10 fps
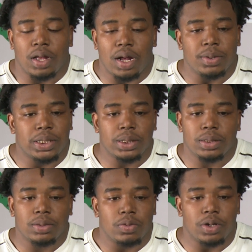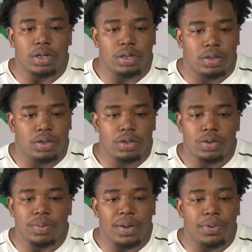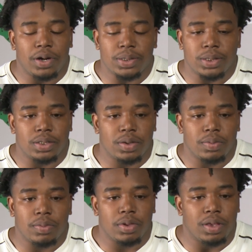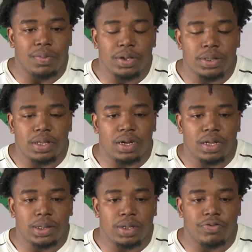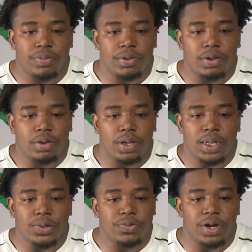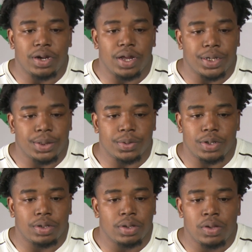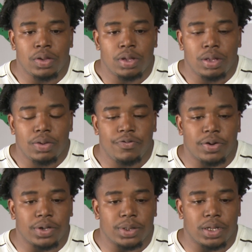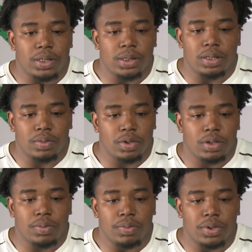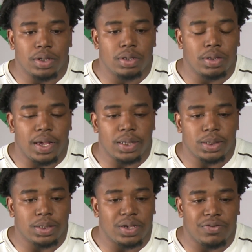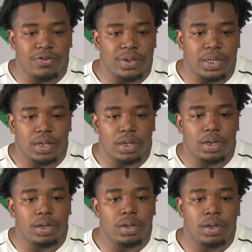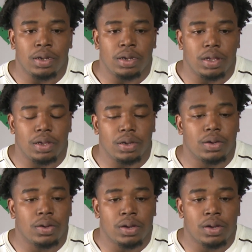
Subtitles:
I just want to do my part to get me to that next level. But as of right now, I just want to focus on the team and be as successful as I can here.